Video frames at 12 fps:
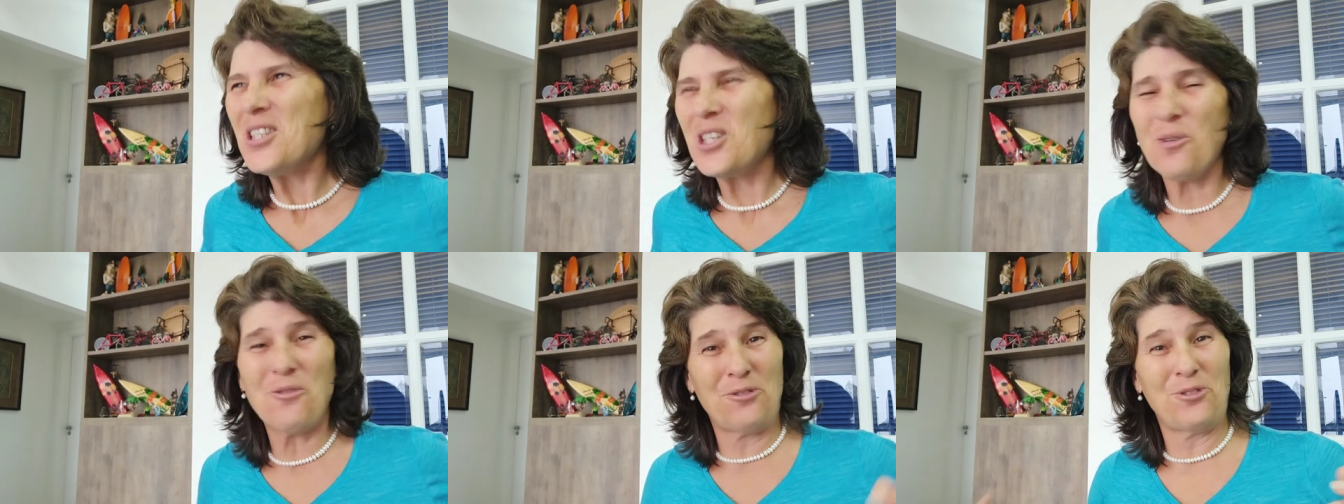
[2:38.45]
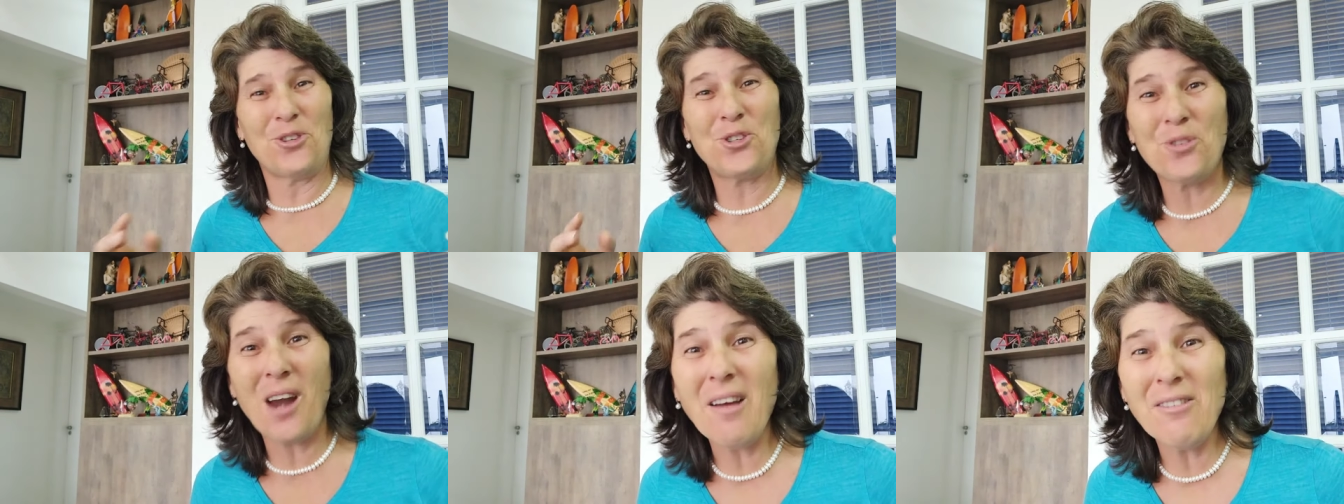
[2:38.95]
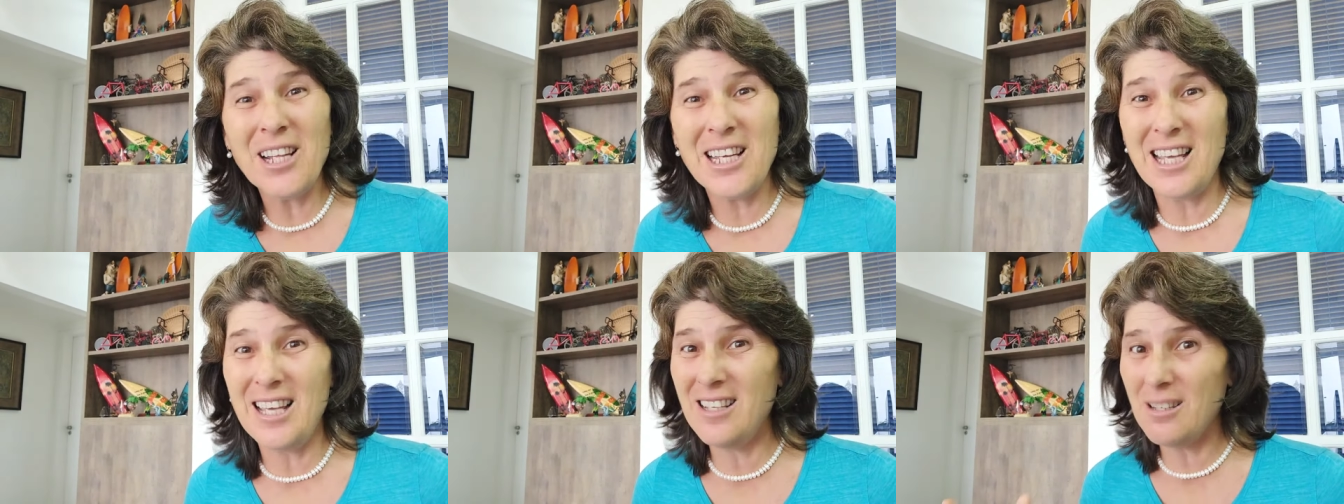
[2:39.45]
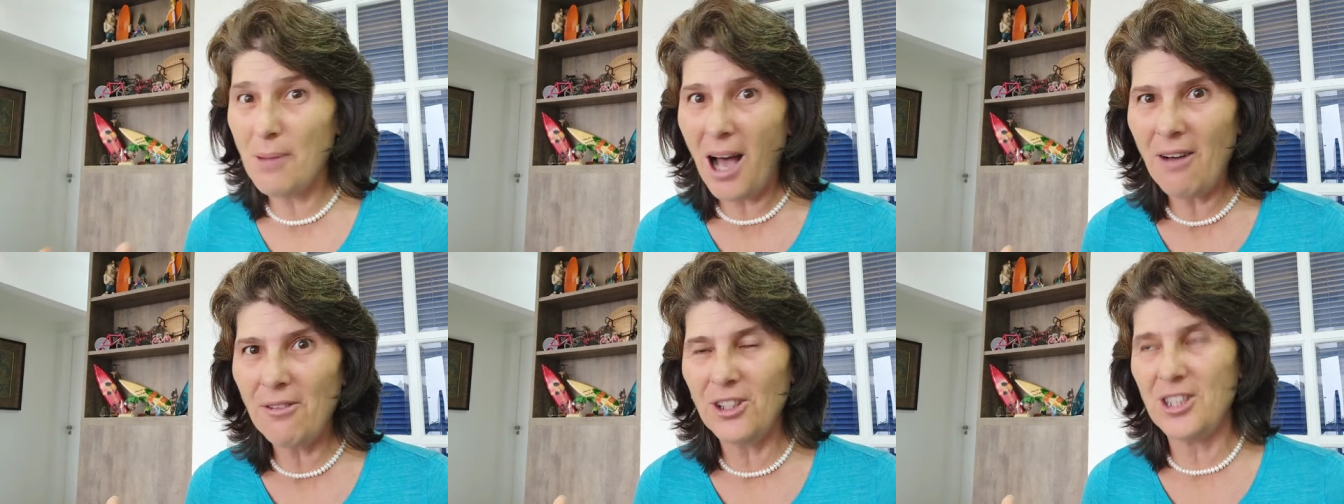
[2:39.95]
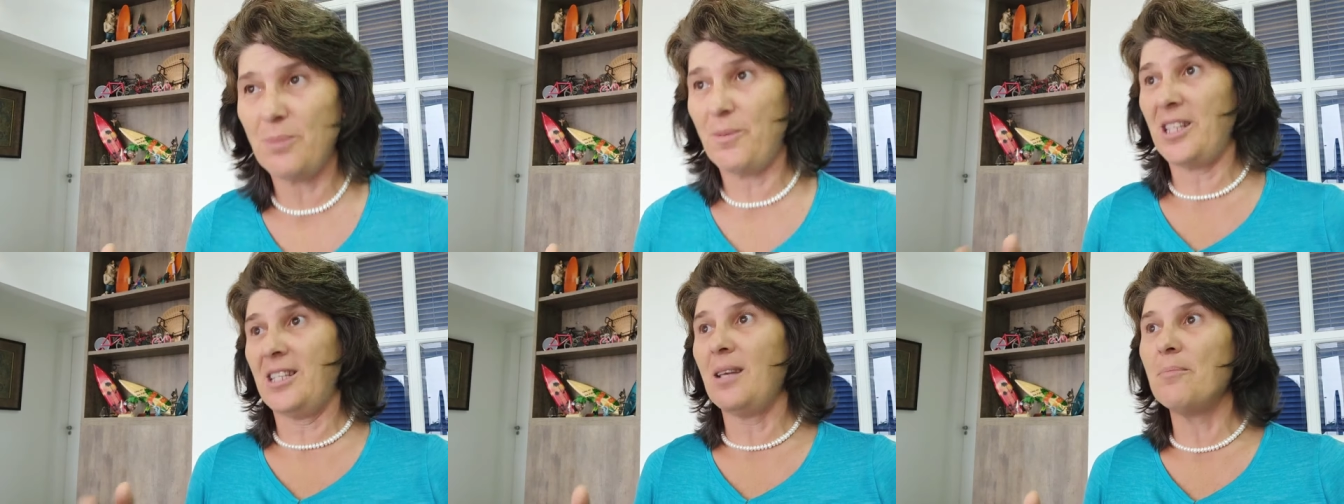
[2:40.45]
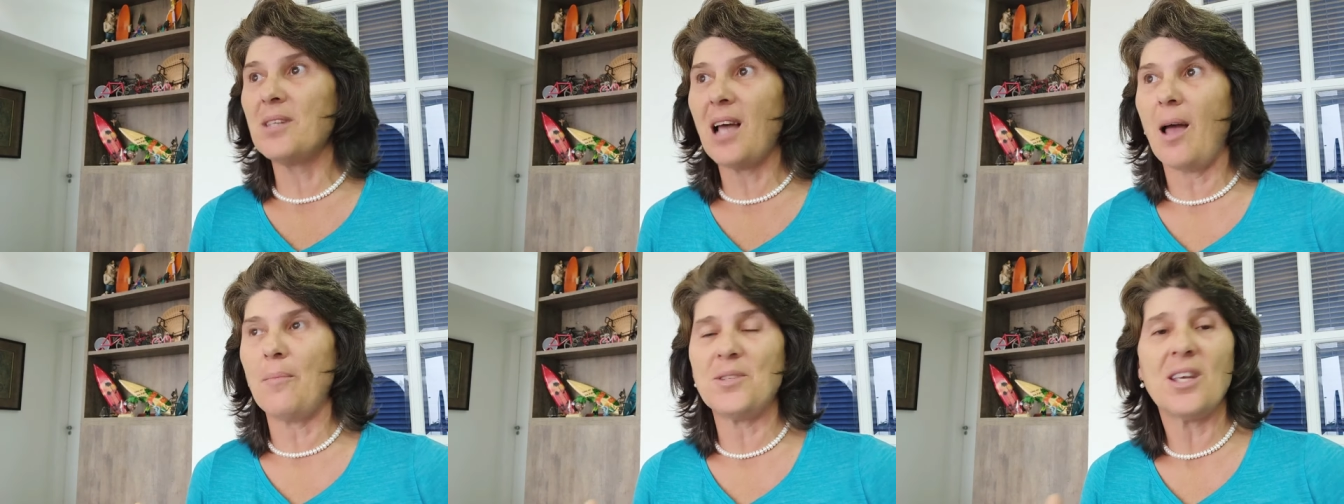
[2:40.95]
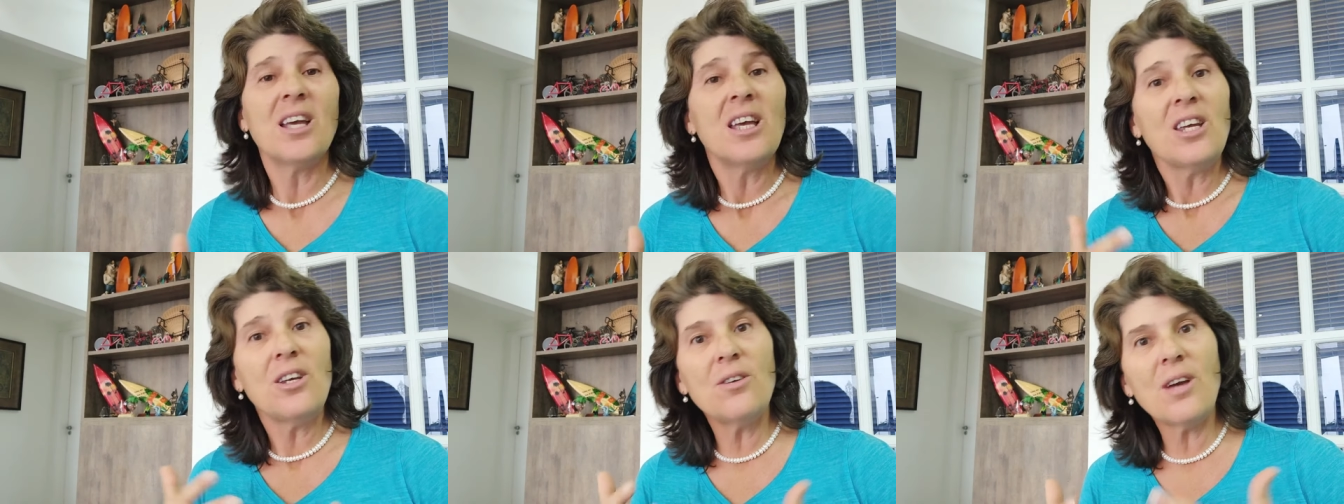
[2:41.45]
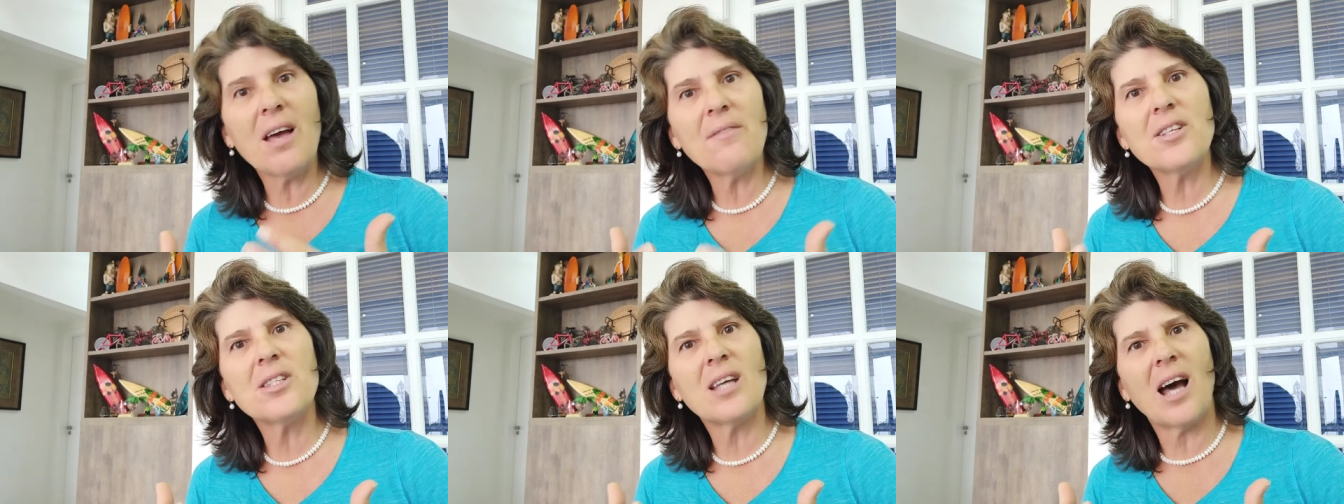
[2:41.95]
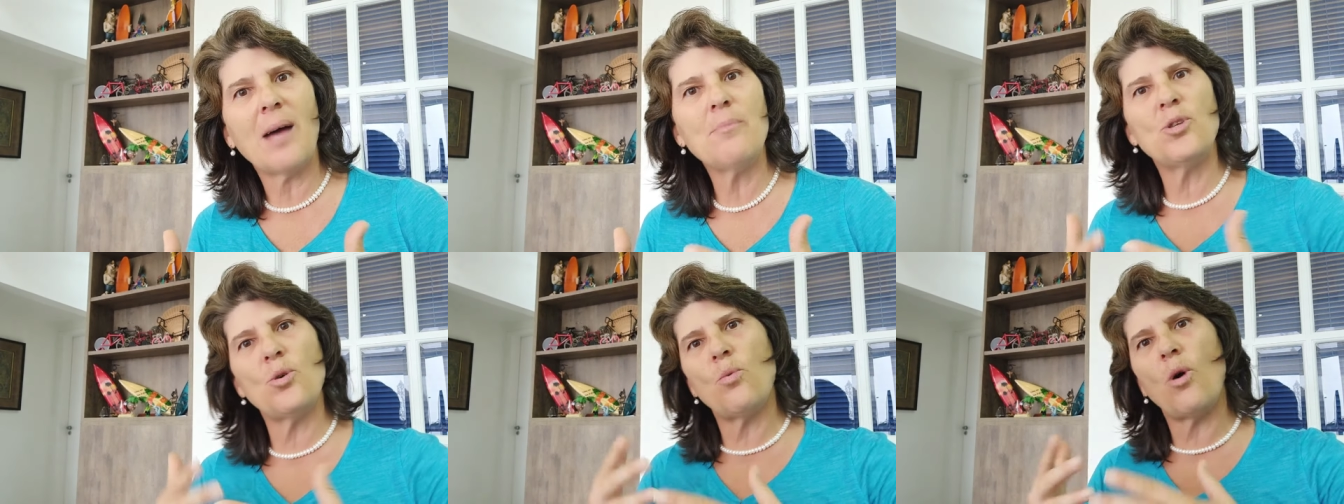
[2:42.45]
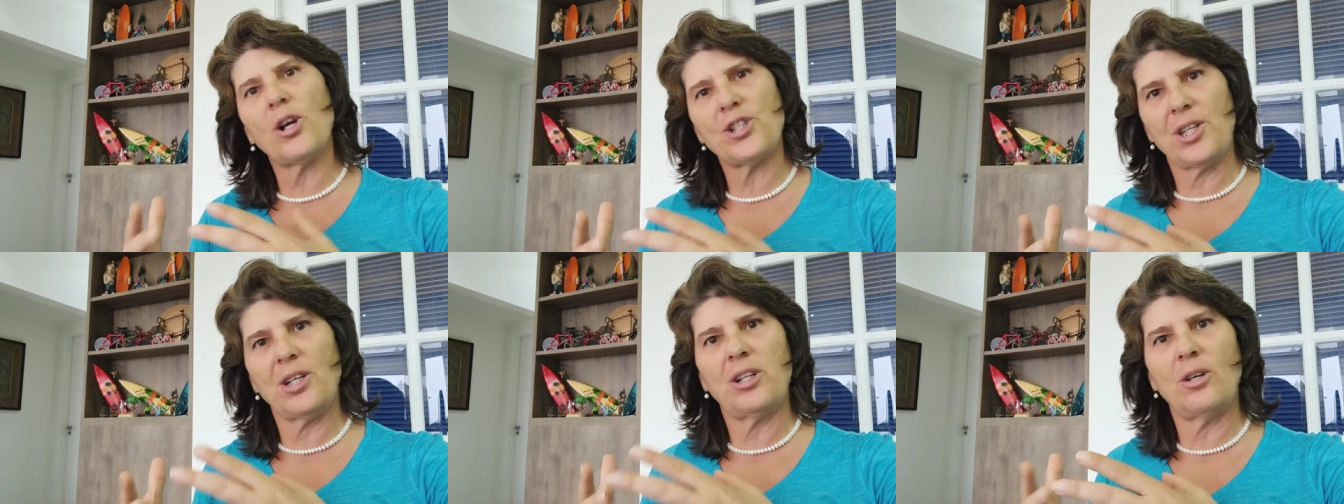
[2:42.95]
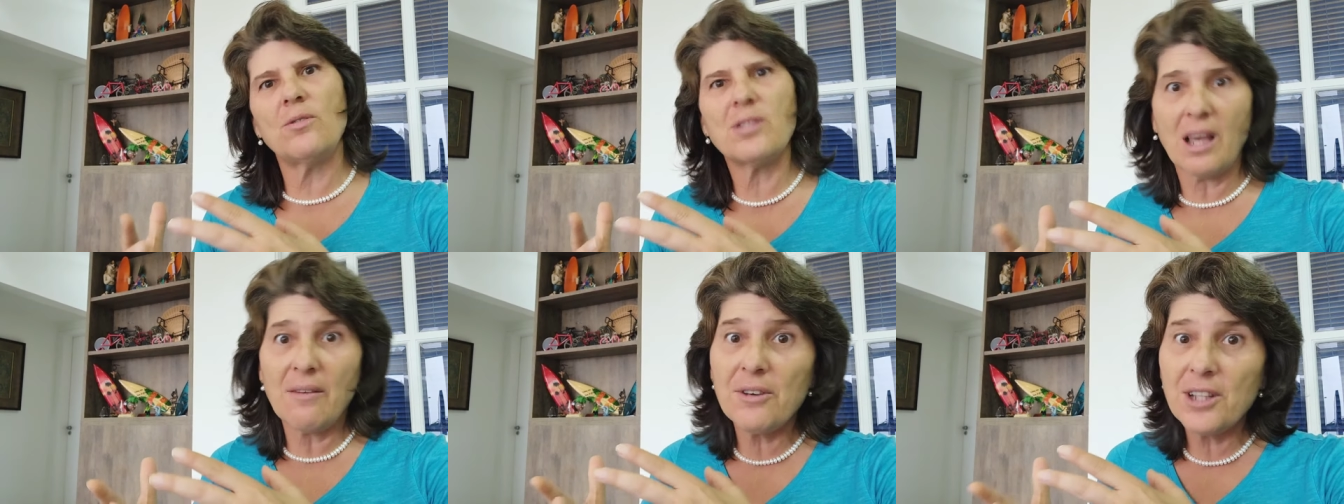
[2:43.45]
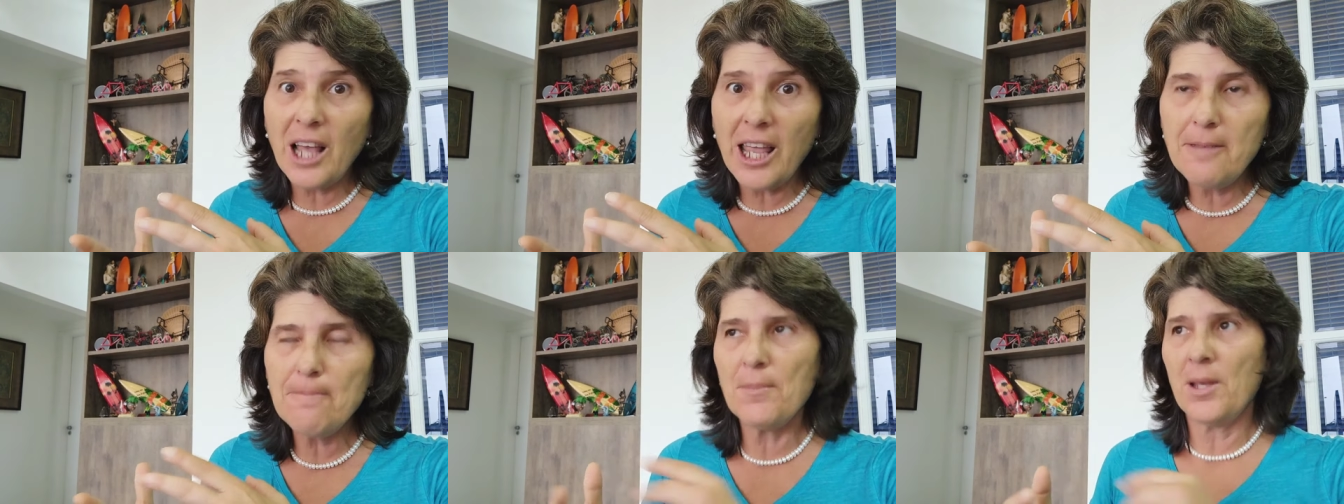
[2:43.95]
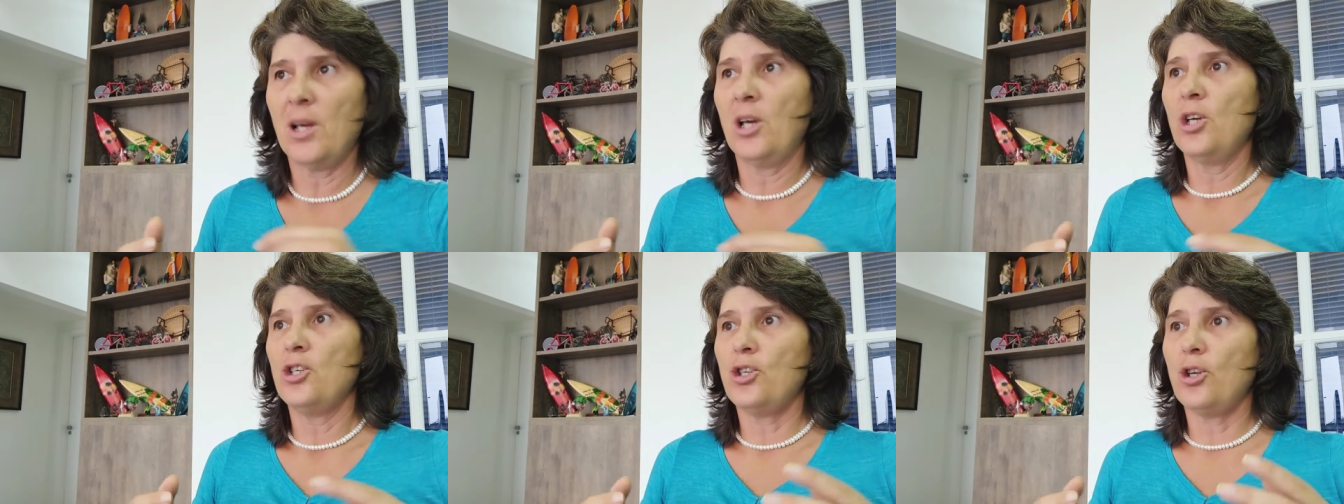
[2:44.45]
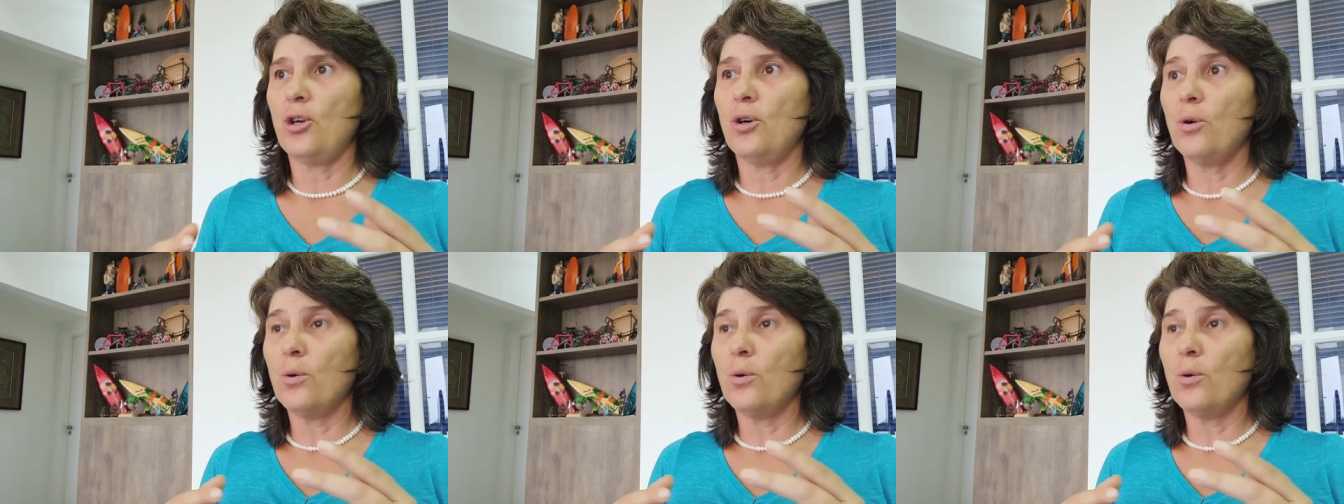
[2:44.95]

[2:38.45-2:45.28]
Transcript: So for traveling, it's marvelous because sometimes you don't have the time to wash the clothes every day. So